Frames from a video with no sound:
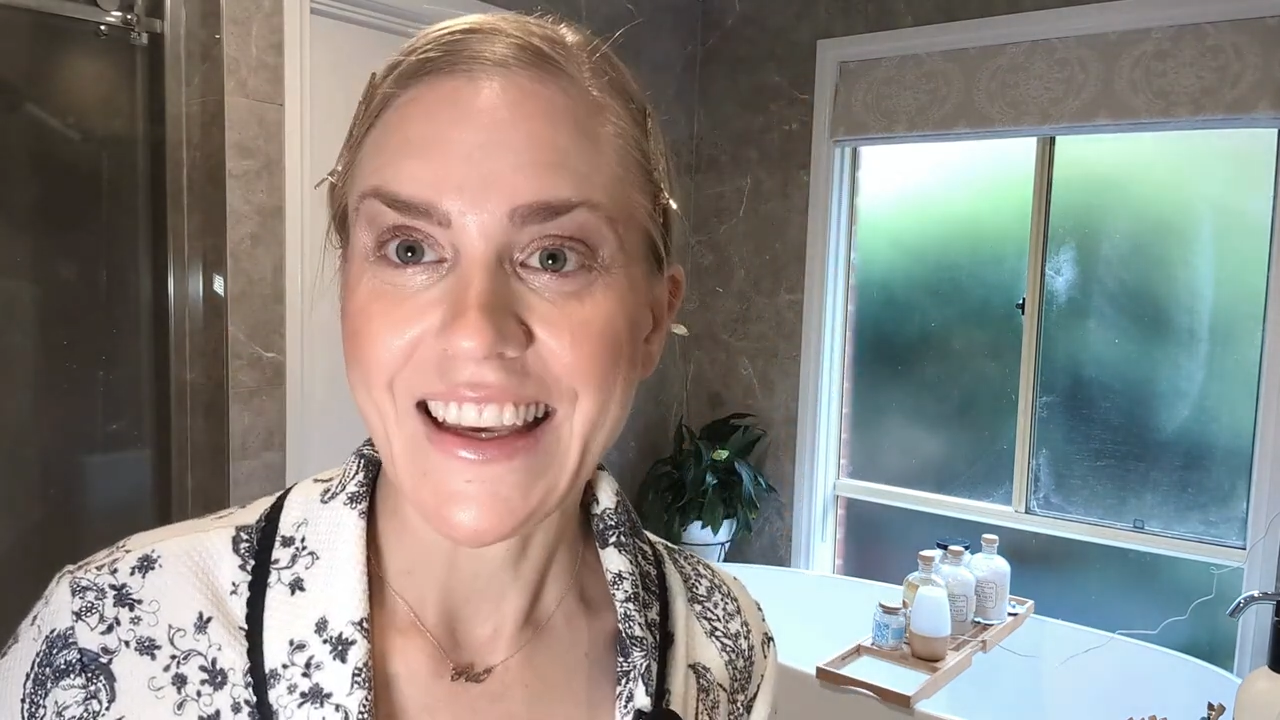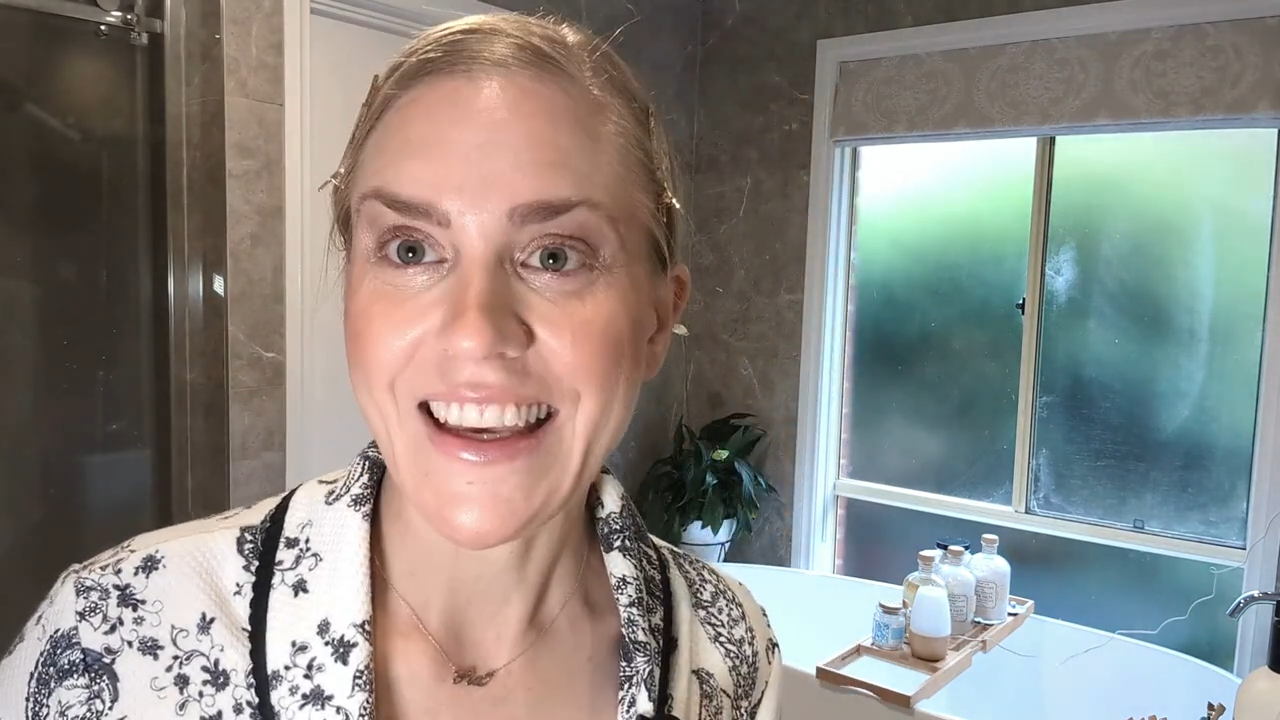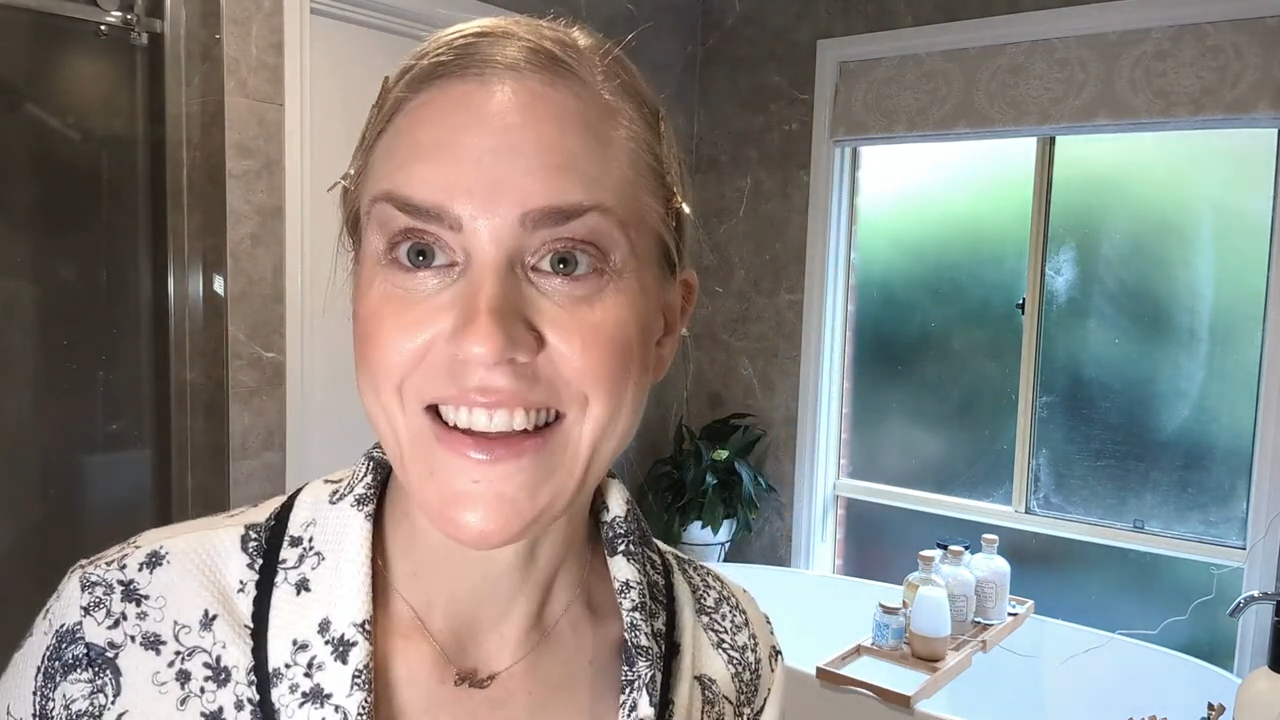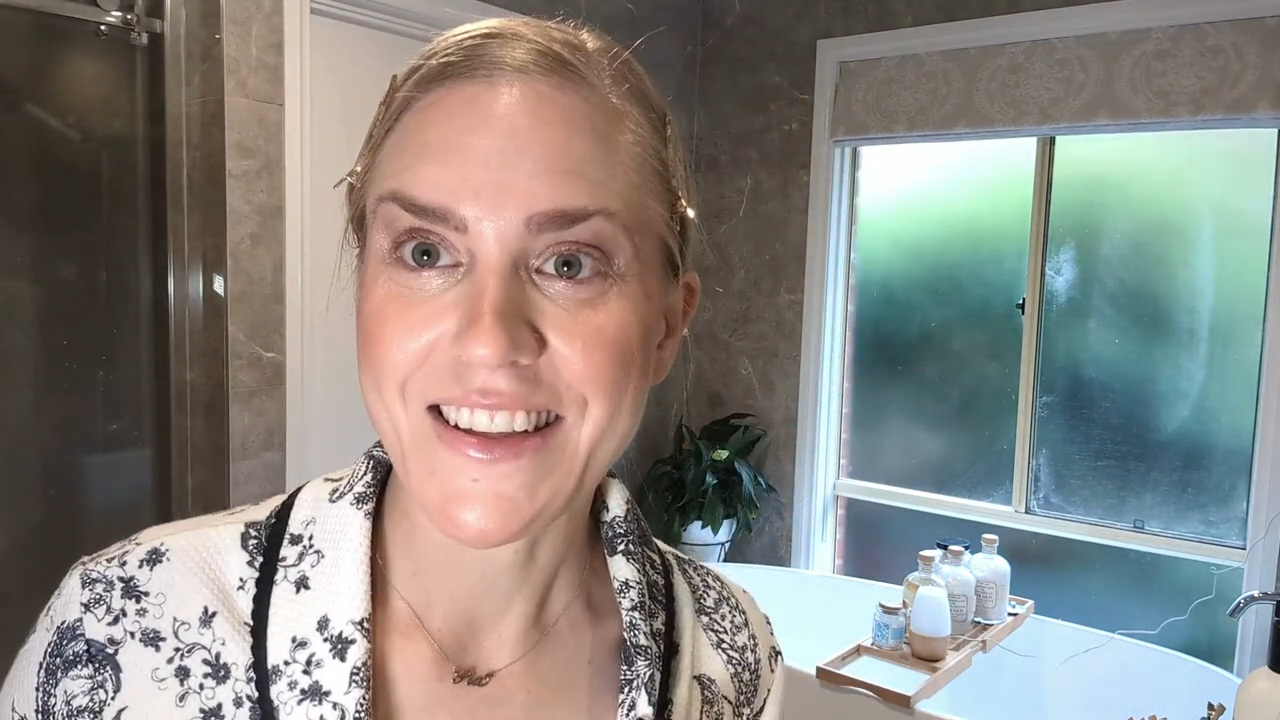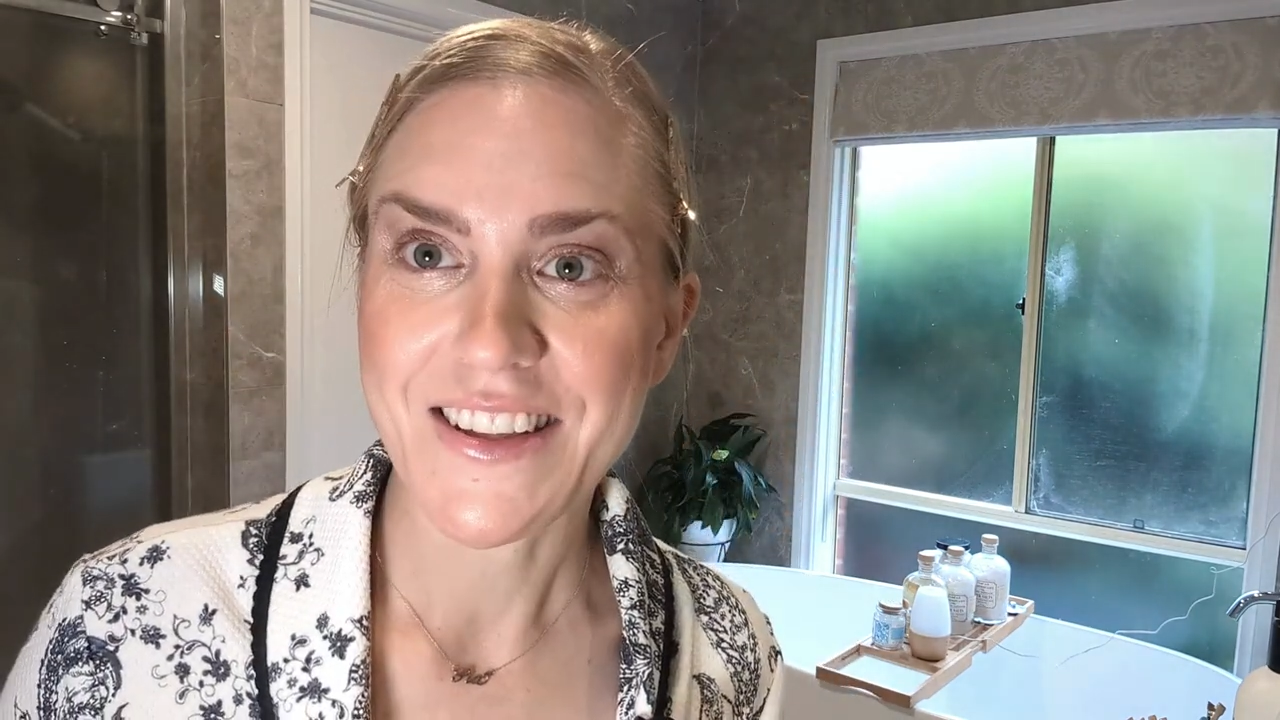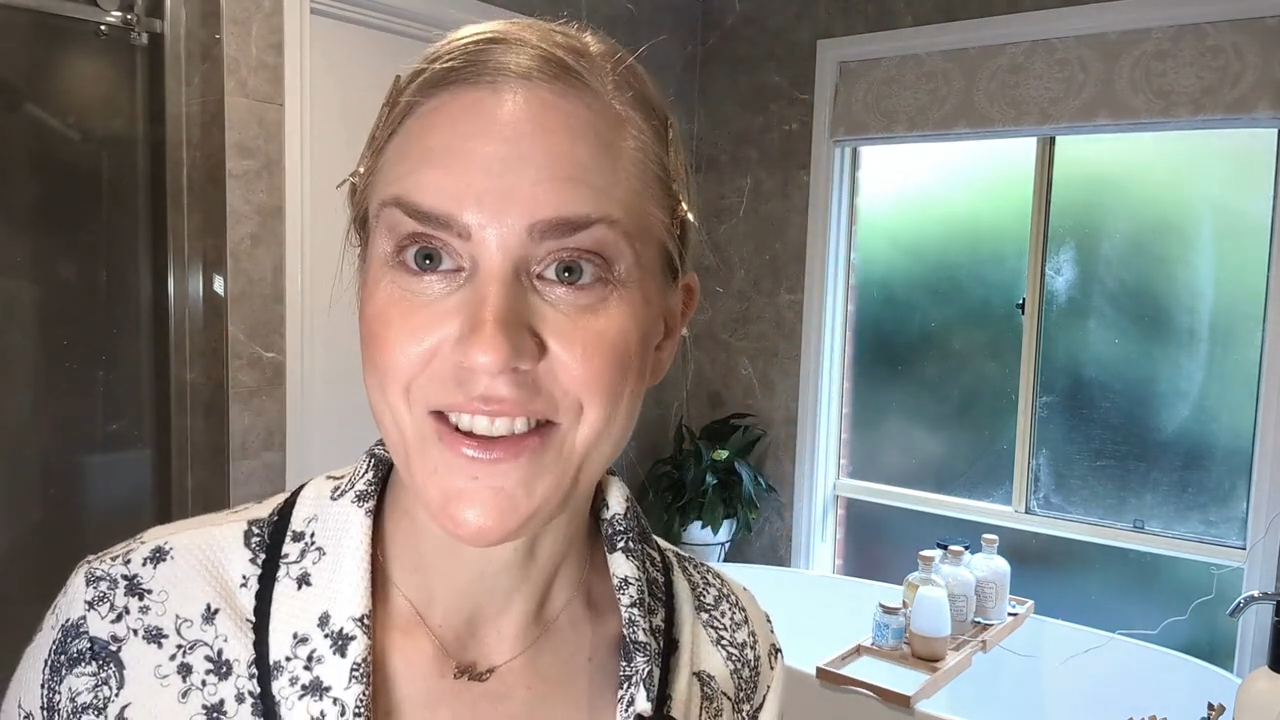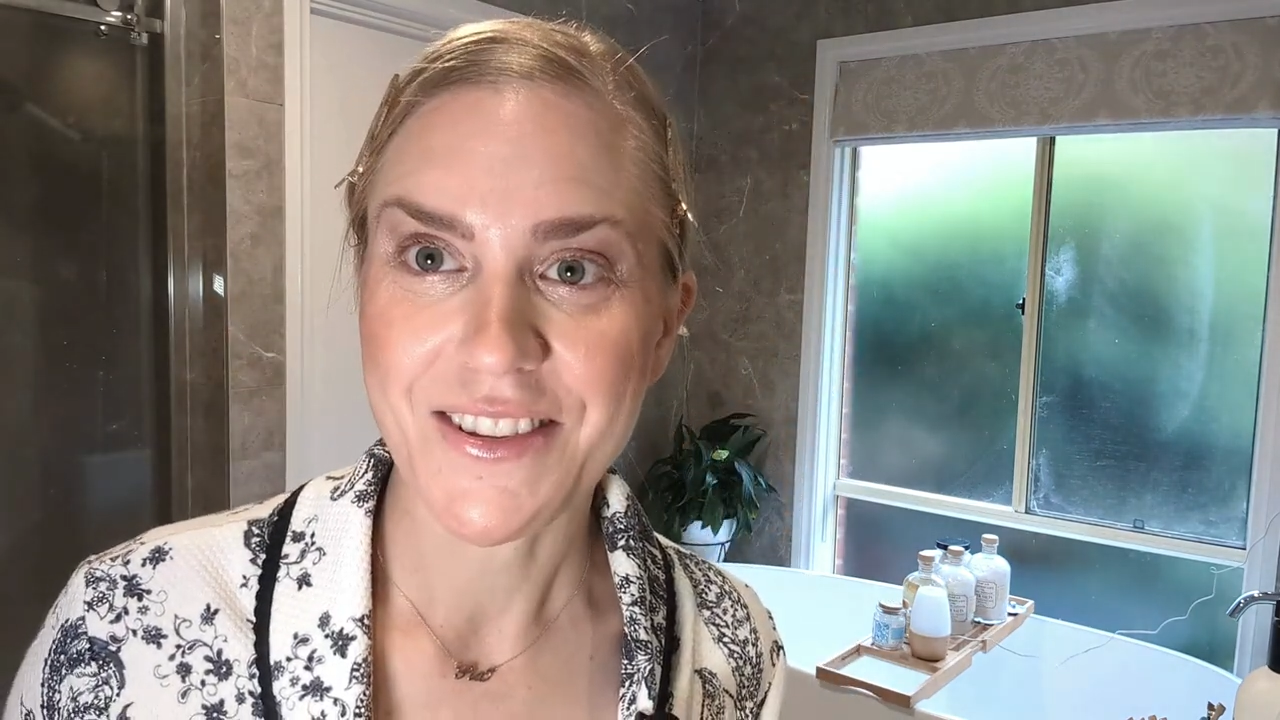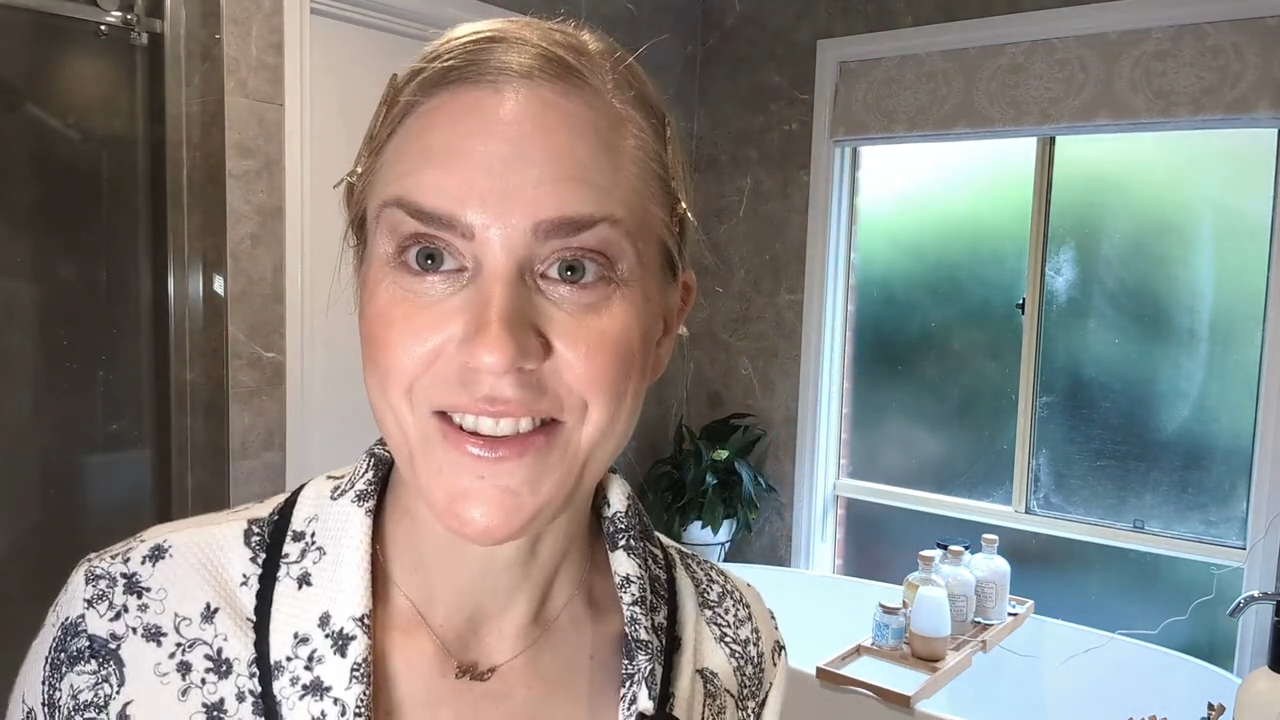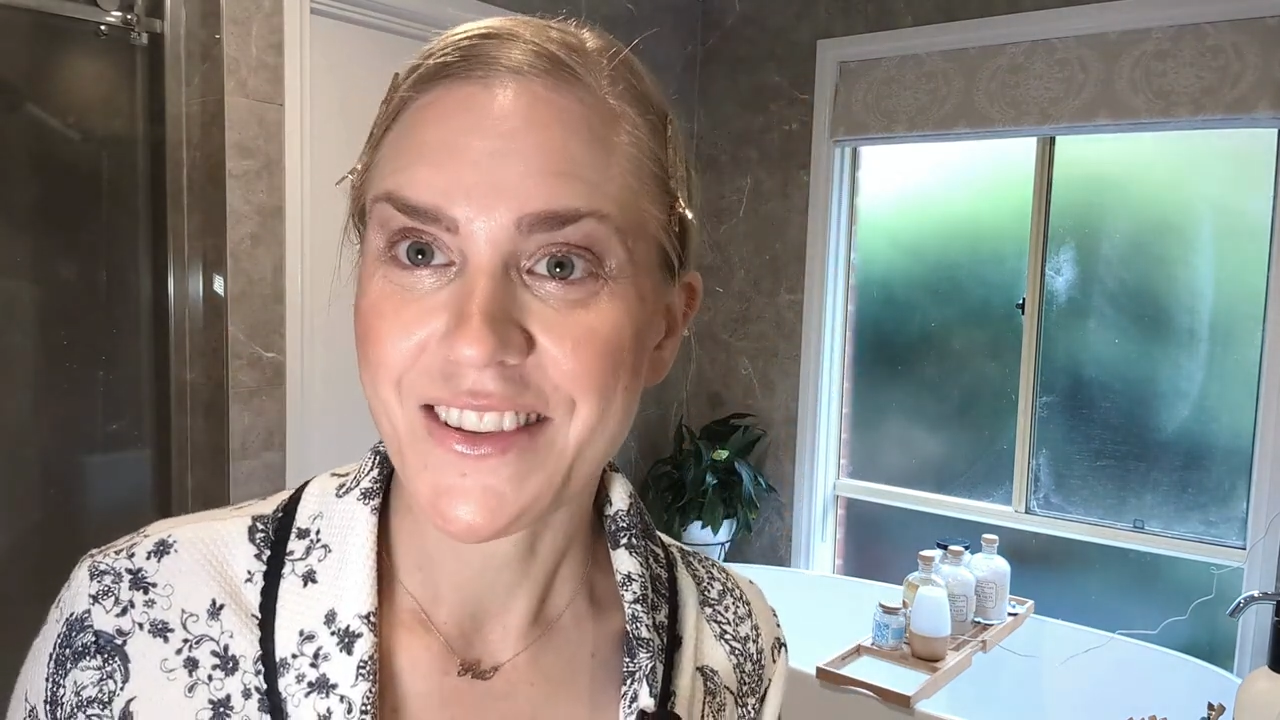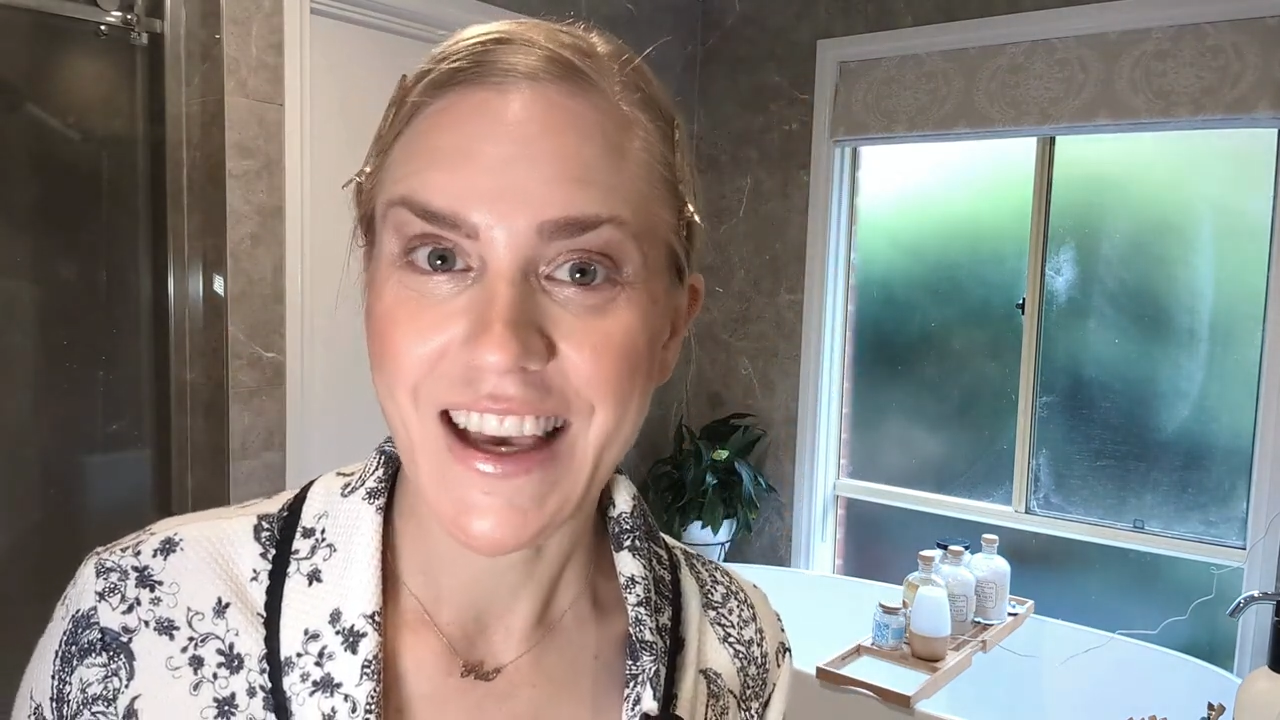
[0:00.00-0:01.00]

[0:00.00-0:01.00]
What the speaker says: easy to